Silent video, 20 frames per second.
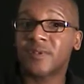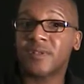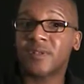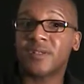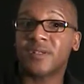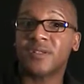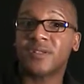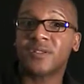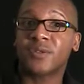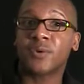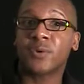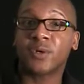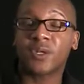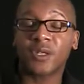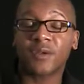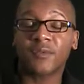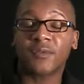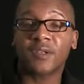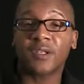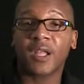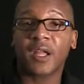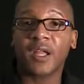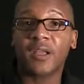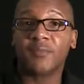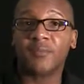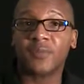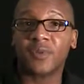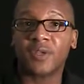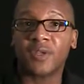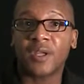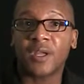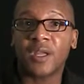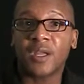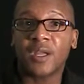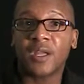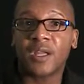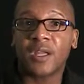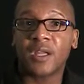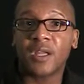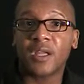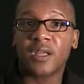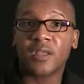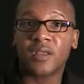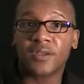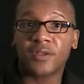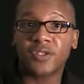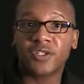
the story of enlightenment, and the